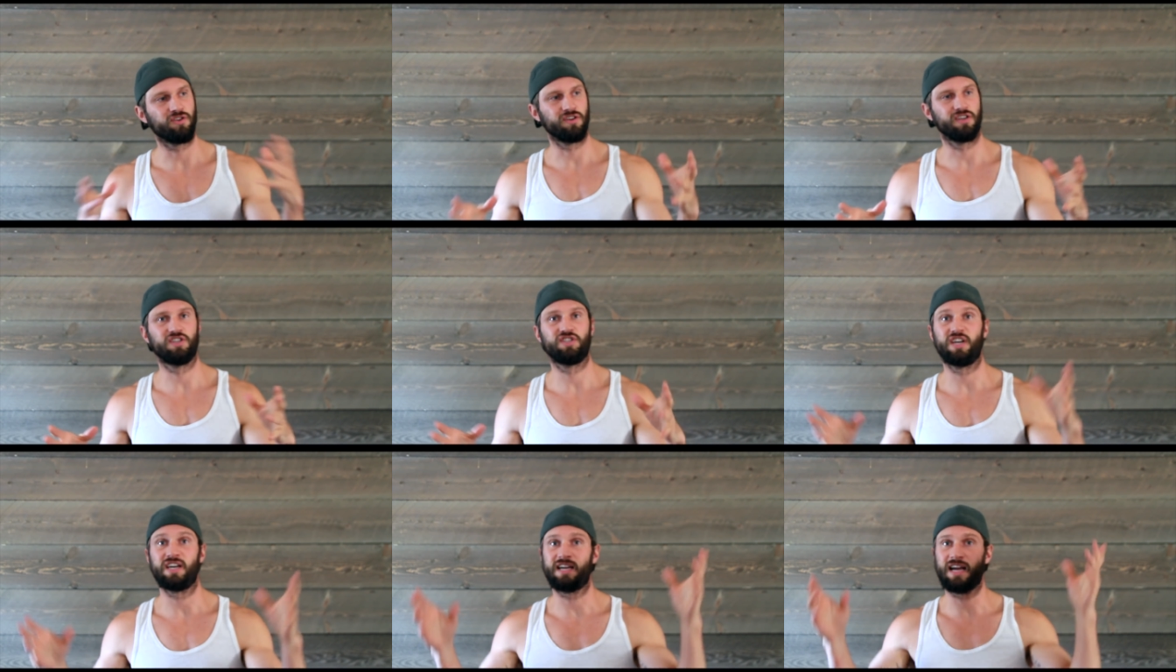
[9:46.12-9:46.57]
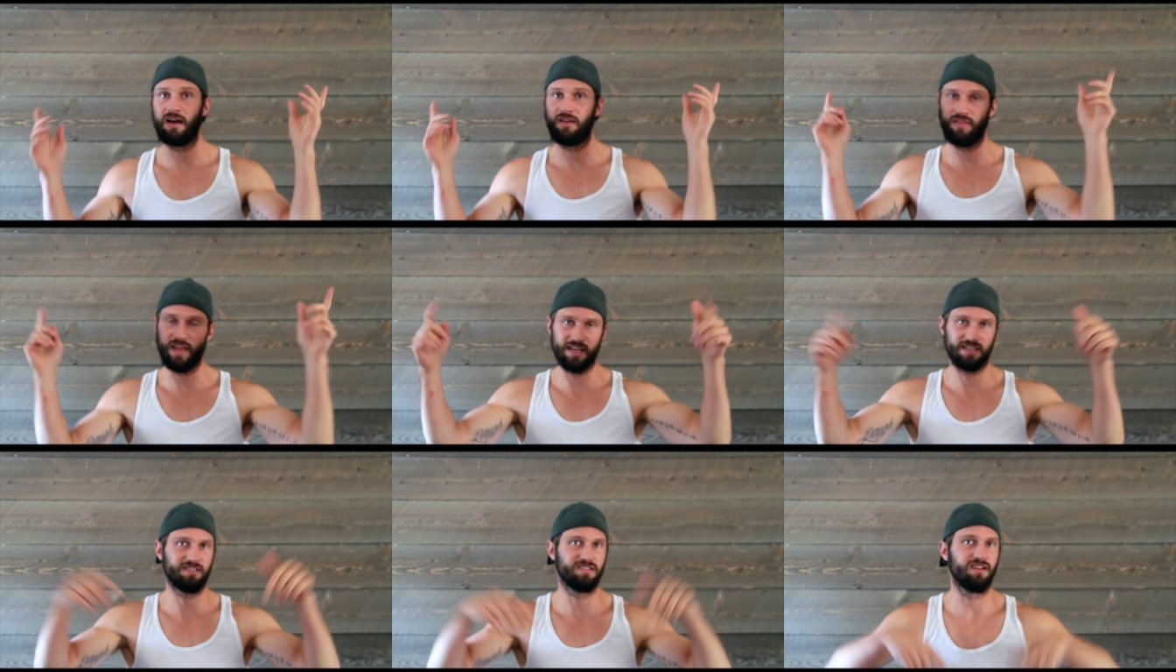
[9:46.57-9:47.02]
to check out
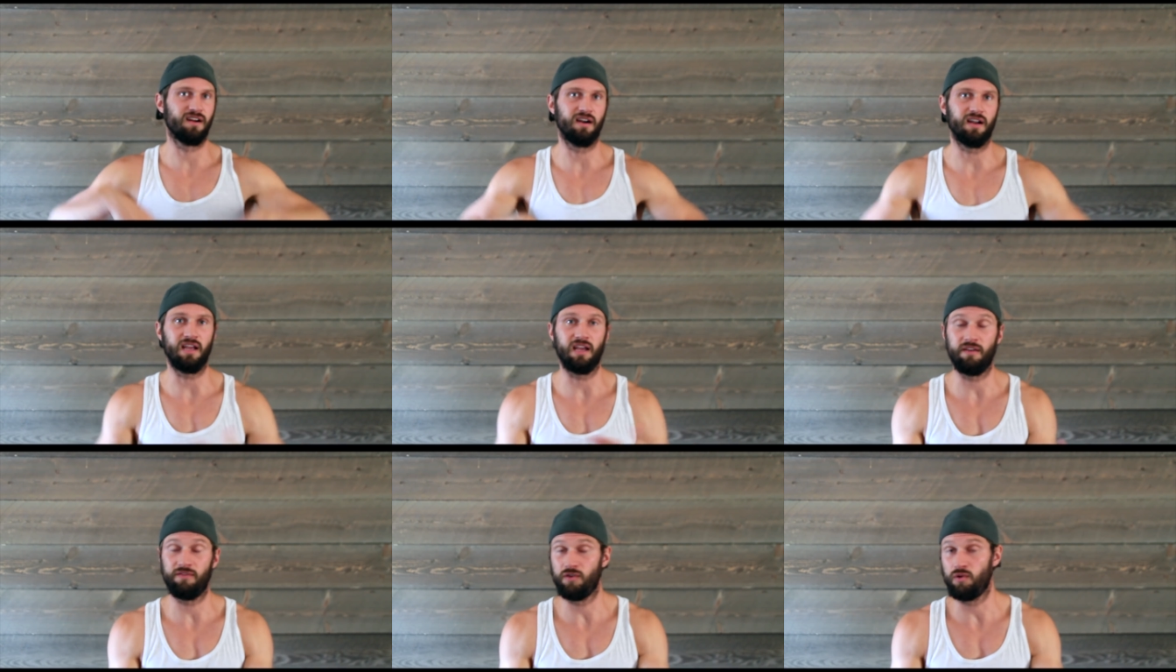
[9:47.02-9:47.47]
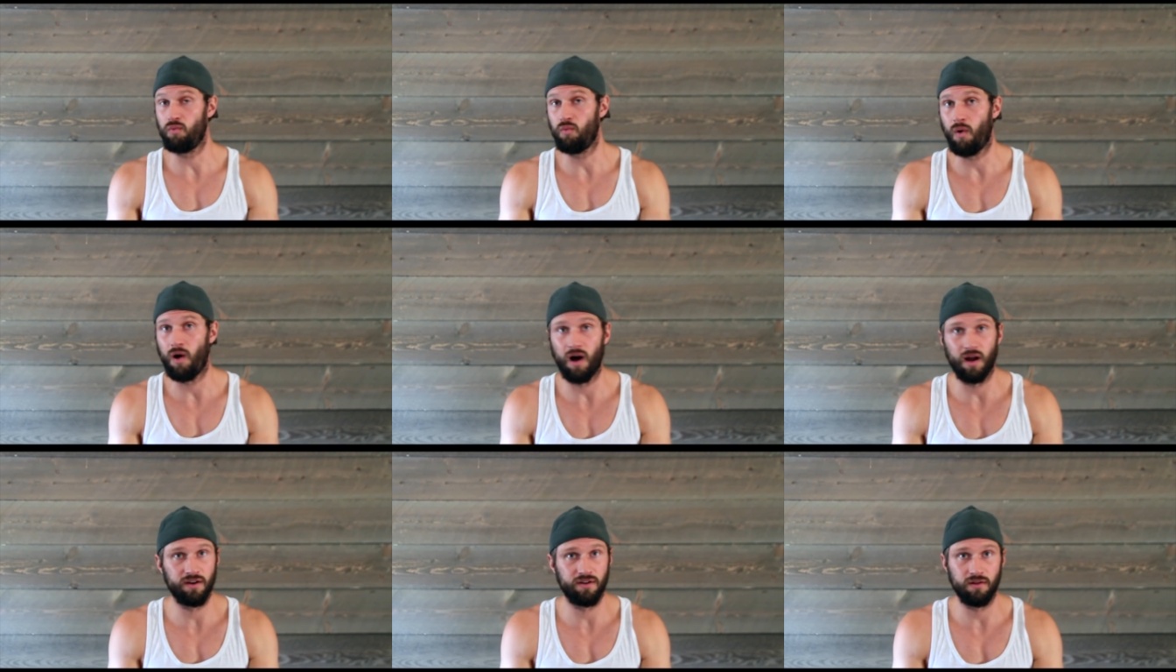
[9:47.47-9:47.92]
that study if you
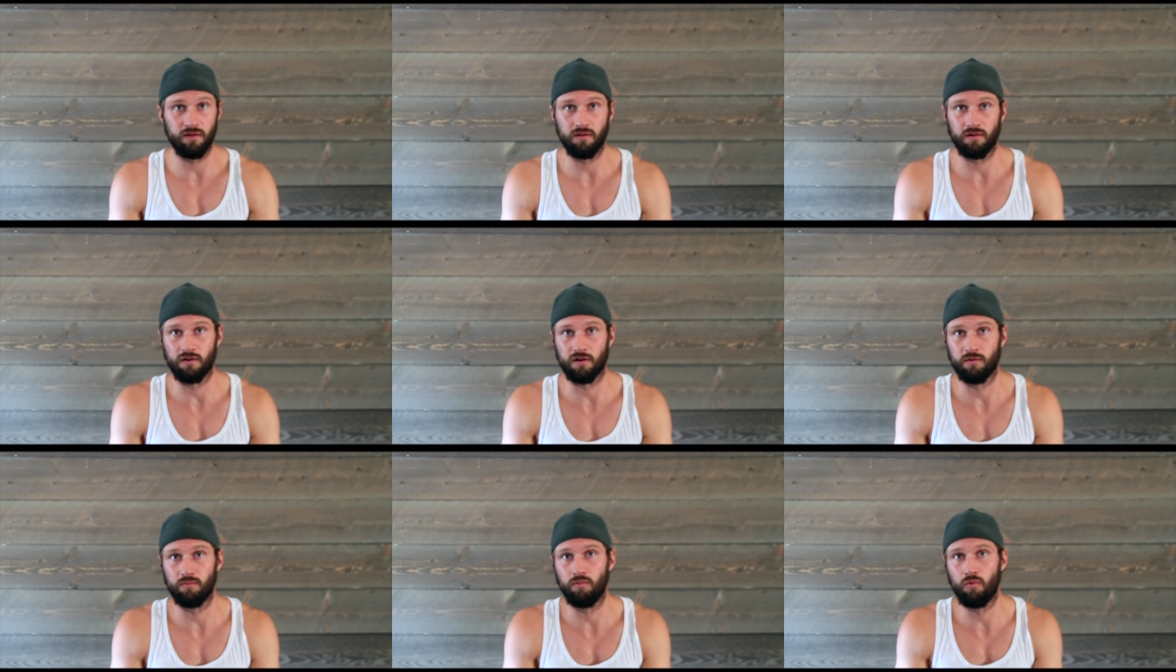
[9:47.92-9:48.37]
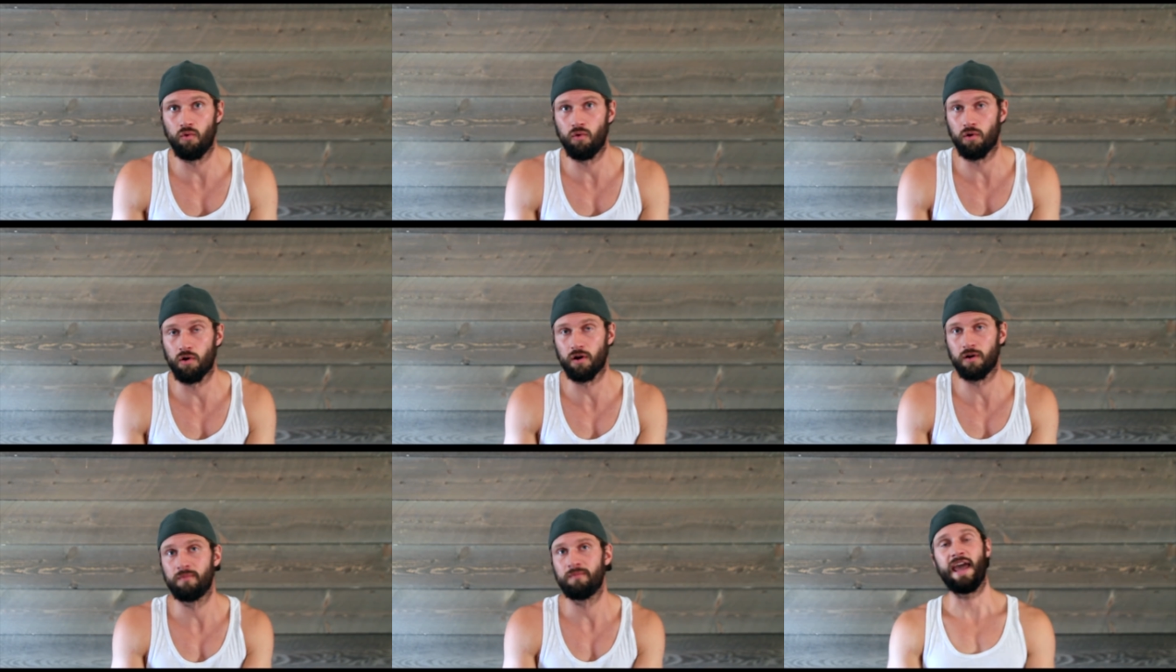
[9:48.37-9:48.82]
want to learn
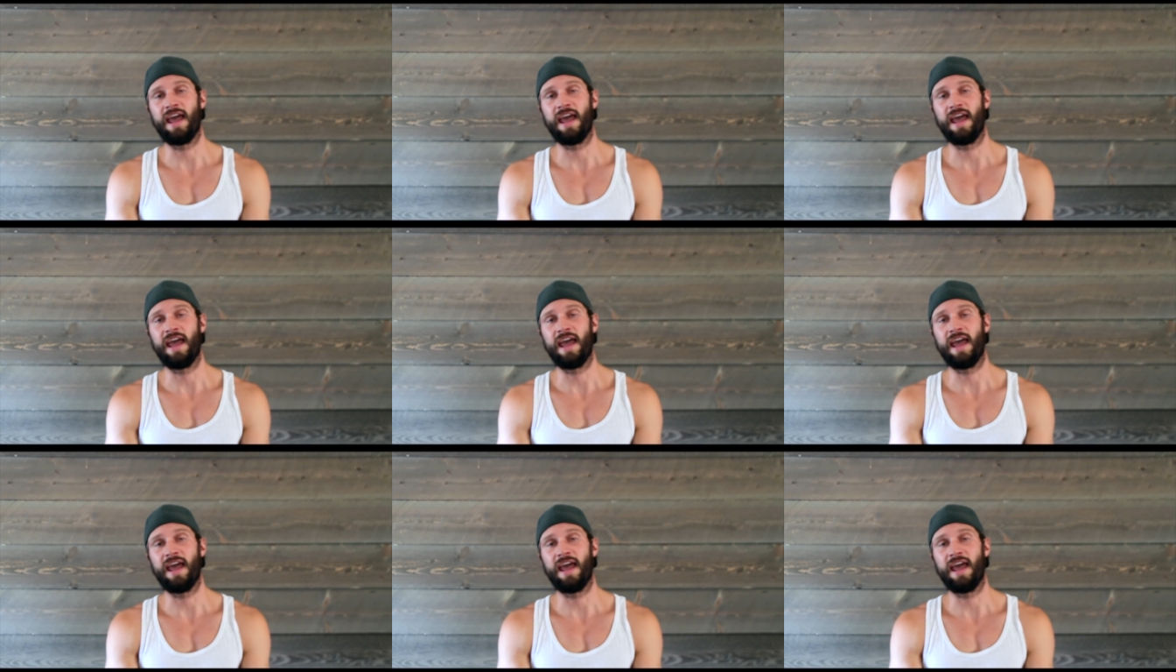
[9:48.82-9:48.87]
more.